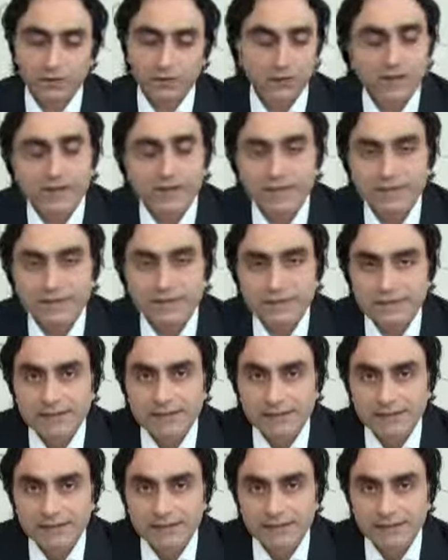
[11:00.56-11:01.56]
look at
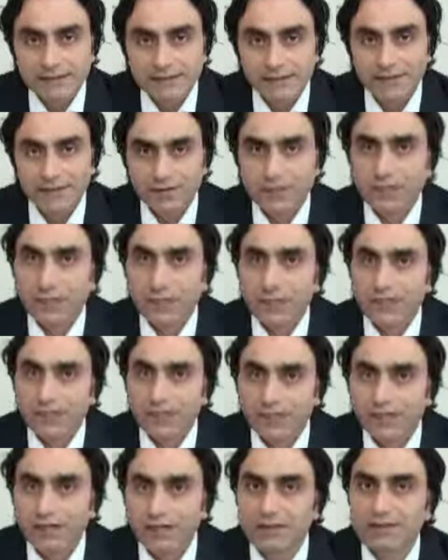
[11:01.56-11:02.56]

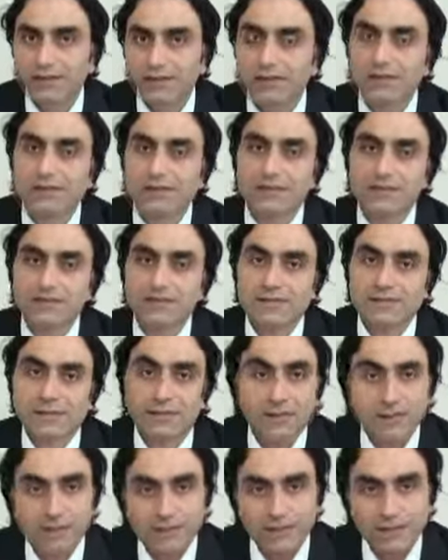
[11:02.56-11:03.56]
their
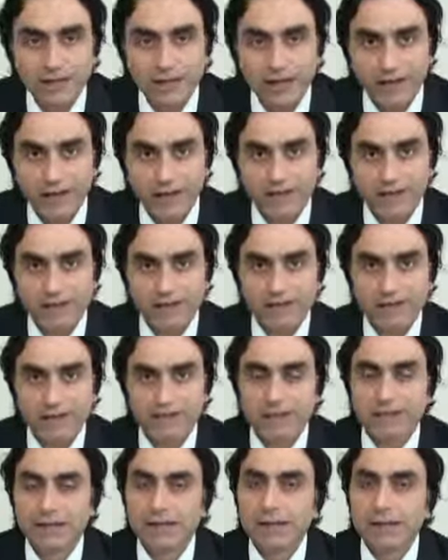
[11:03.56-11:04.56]
still of life,
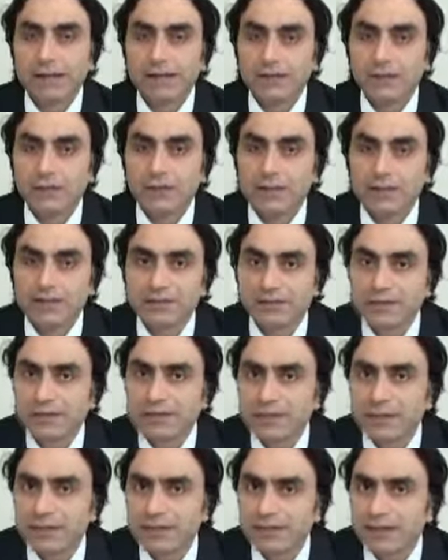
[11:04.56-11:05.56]
you will
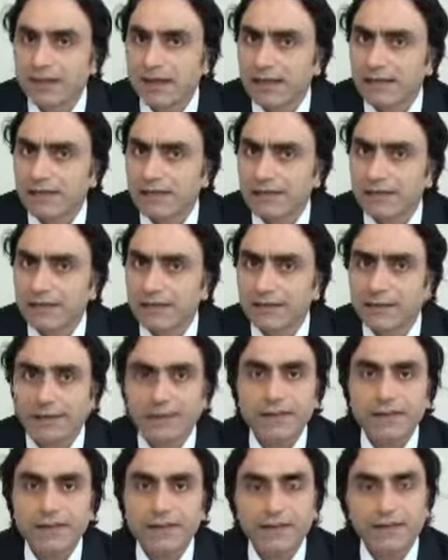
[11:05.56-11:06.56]
understand that
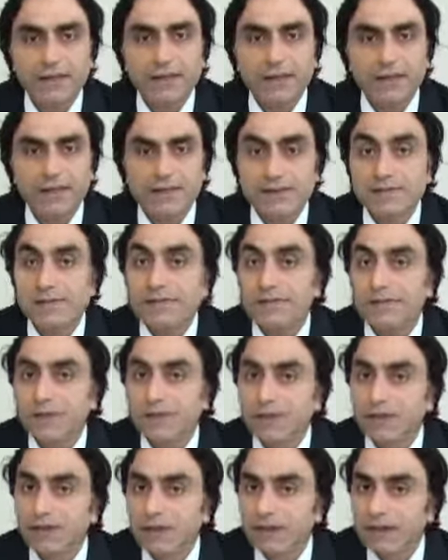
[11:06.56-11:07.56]
they feel as if
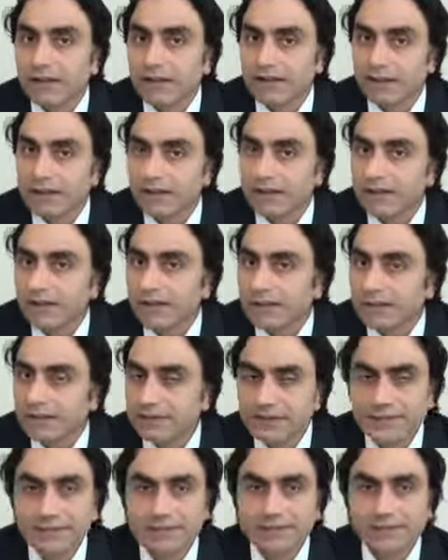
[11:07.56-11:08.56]
they
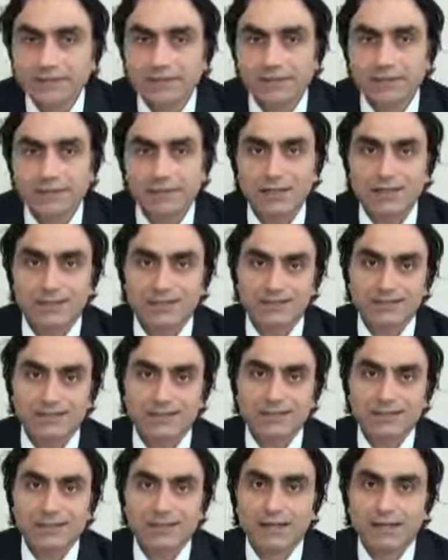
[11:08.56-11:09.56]
didn't create
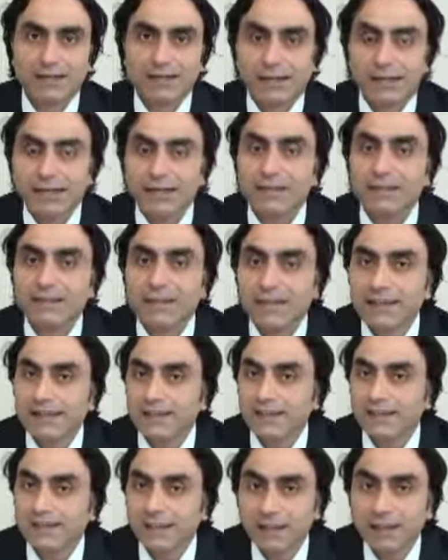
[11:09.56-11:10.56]
it, and they
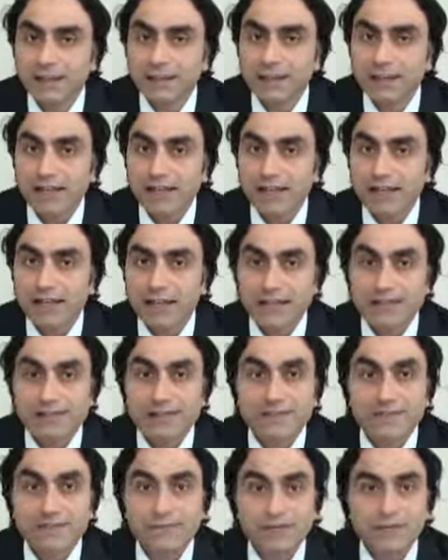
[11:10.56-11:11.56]
feel
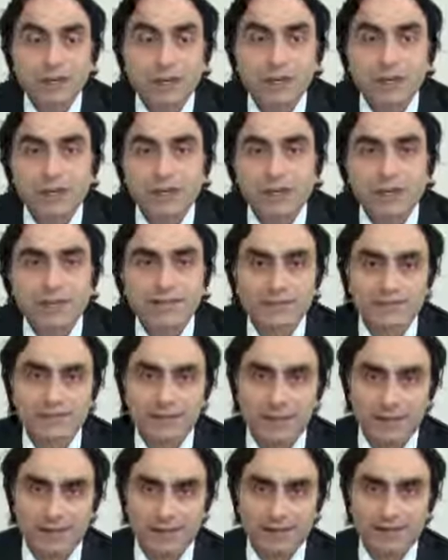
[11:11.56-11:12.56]
as if they would not
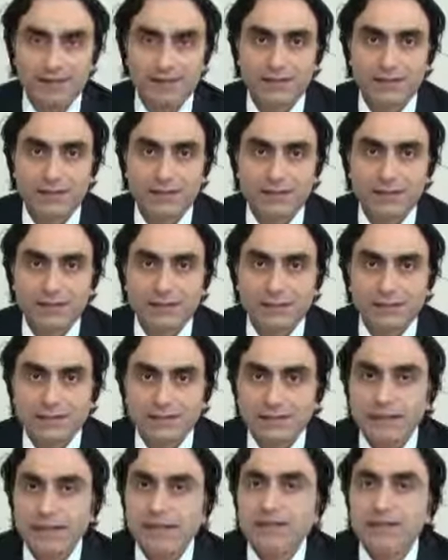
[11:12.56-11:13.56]
die.
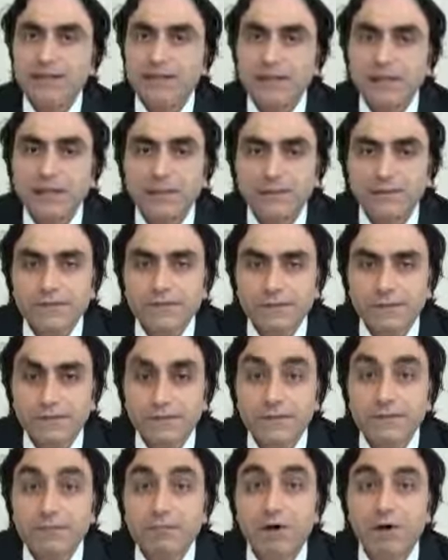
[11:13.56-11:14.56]
They live
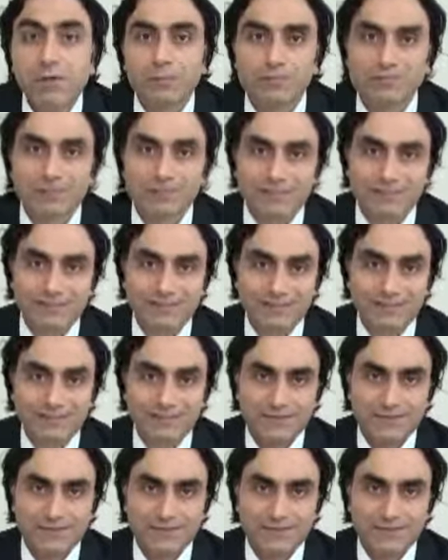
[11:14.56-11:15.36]
the moment.